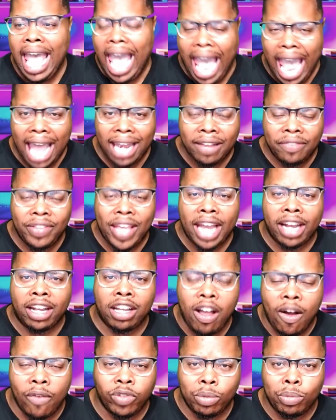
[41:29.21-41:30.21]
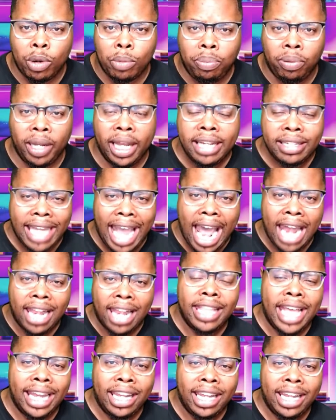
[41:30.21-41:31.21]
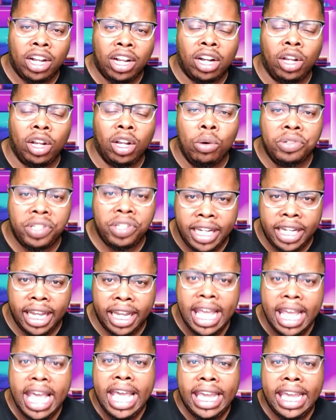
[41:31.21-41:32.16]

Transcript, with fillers: out of that comfortable place, out of that enclosed tent.